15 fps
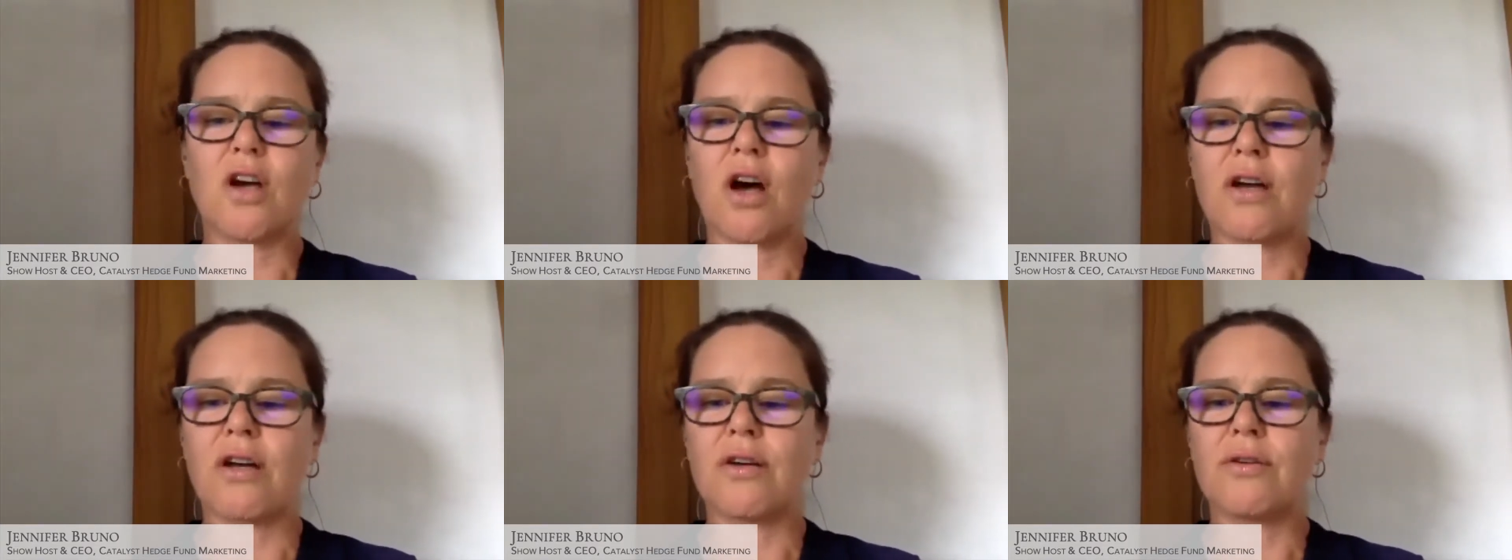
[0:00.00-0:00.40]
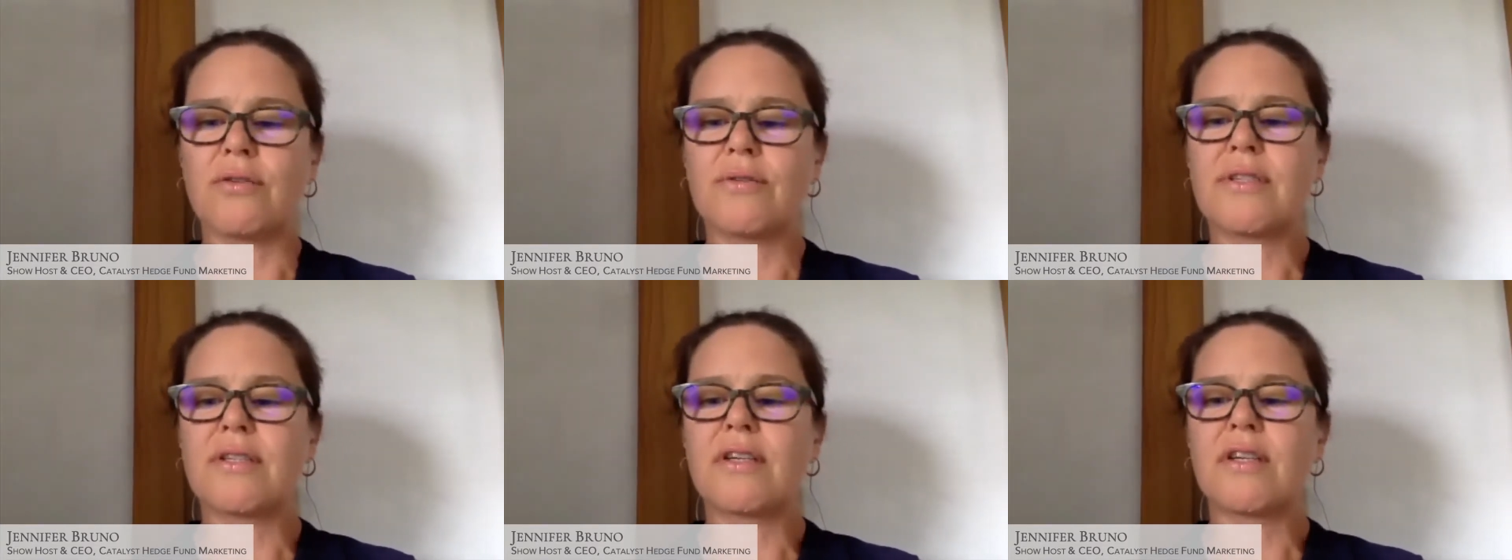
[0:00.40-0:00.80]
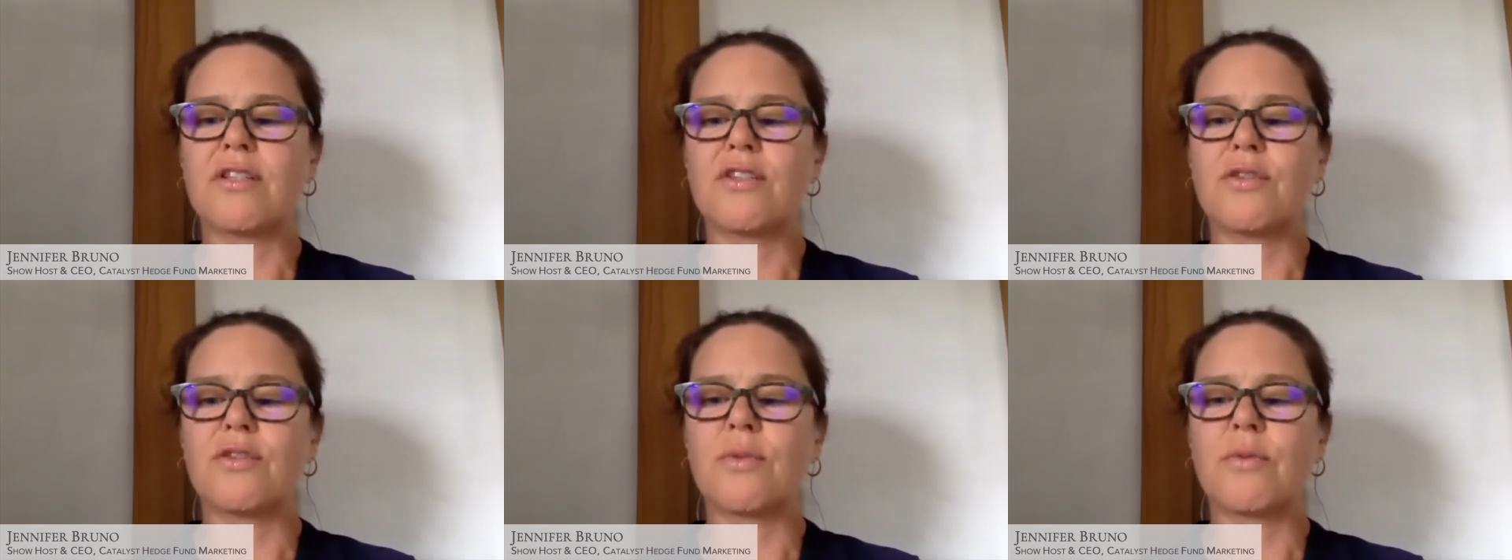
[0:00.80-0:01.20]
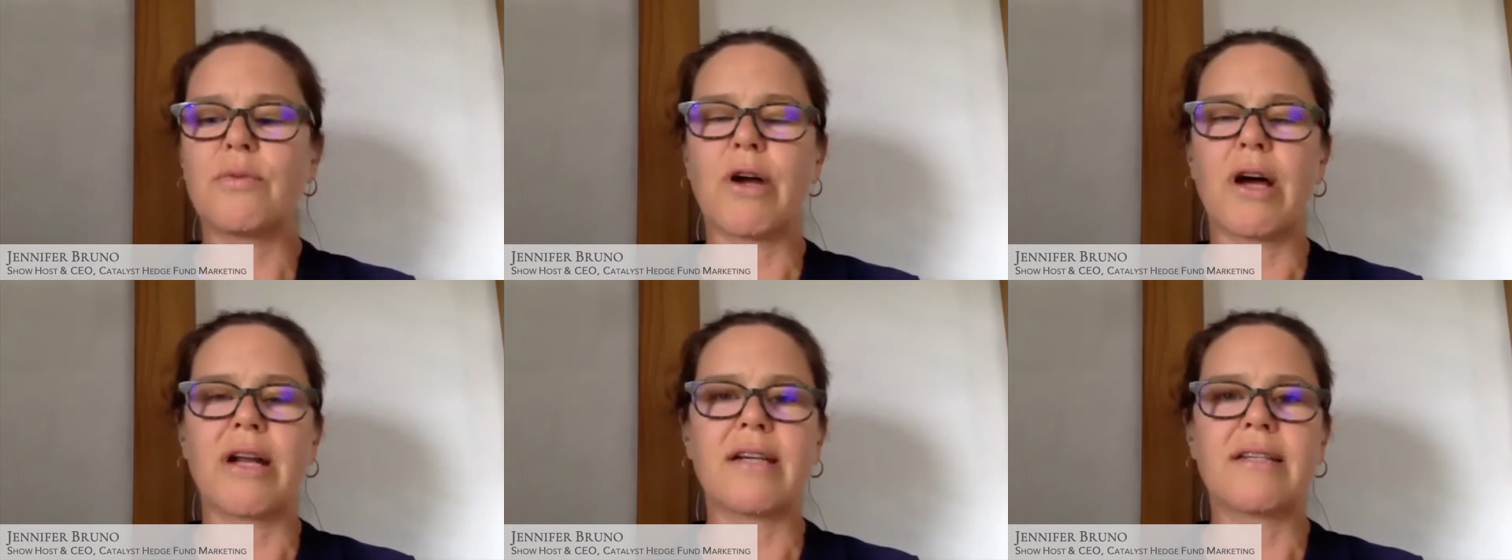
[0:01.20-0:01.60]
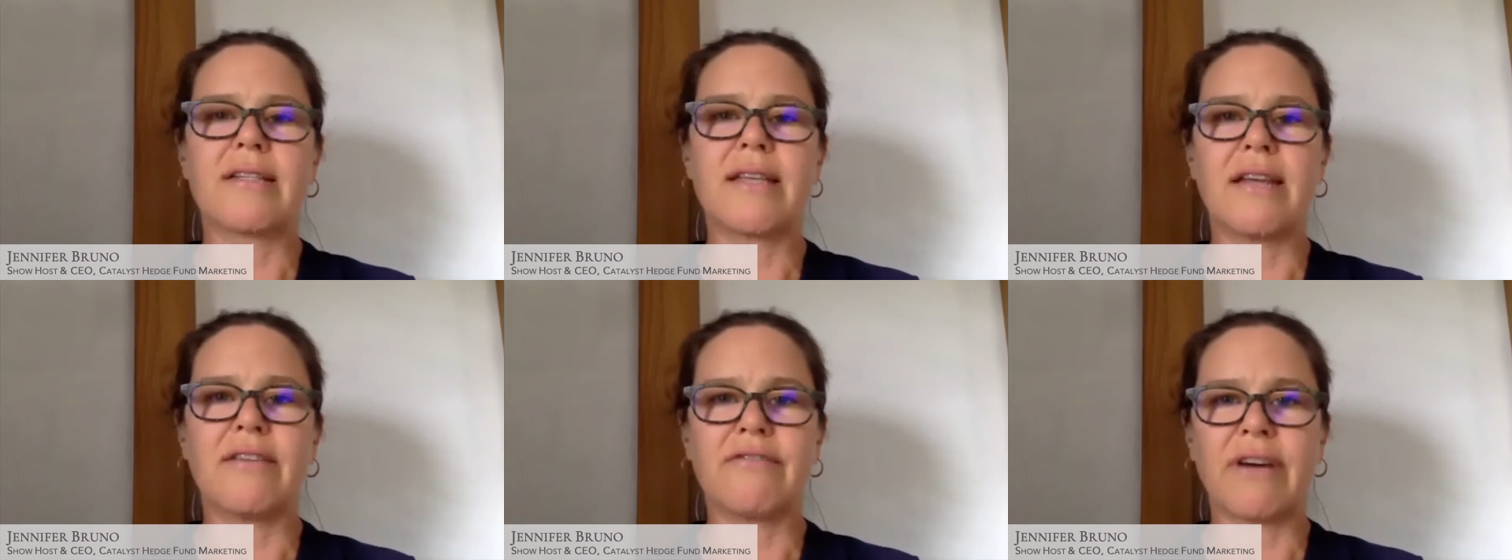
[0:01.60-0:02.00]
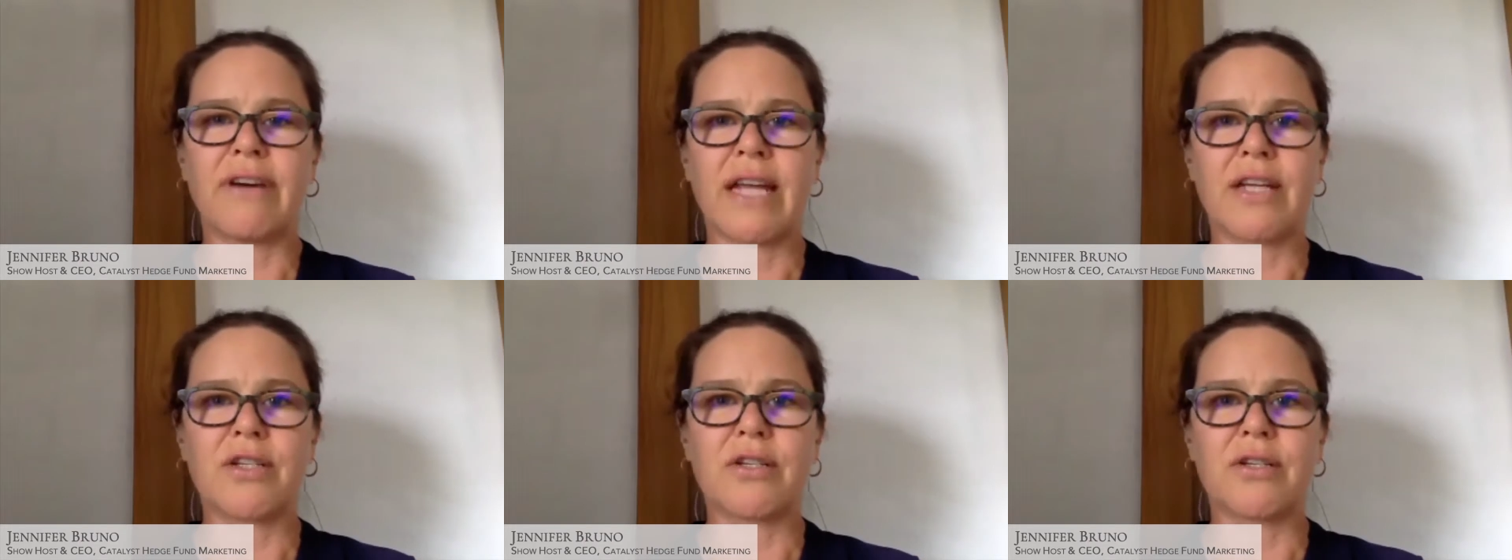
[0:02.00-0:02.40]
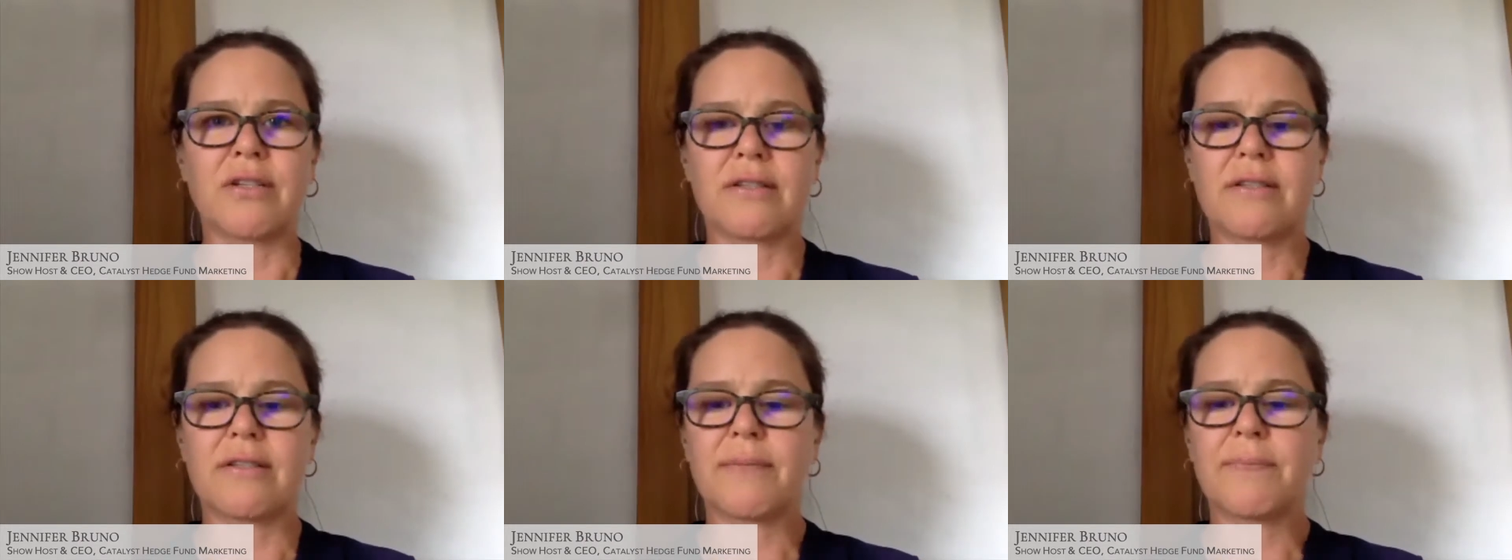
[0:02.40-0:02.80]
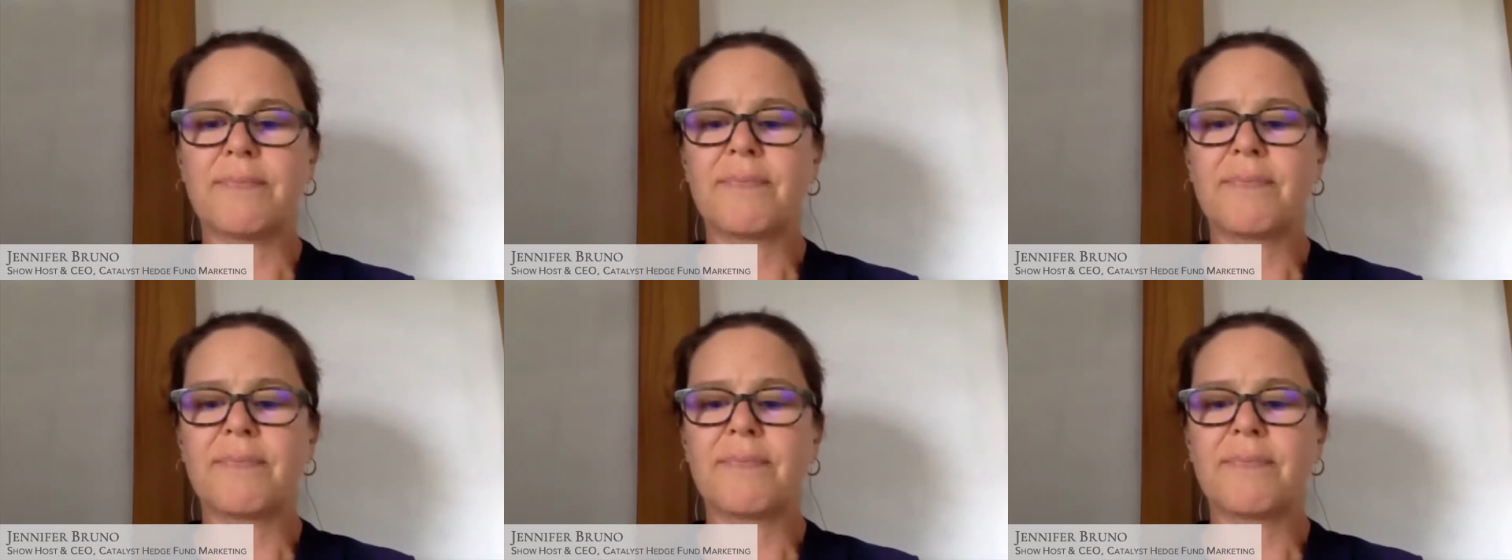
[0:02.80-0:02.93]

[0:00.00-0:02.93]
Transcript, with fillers: autos, consumer products, and financials.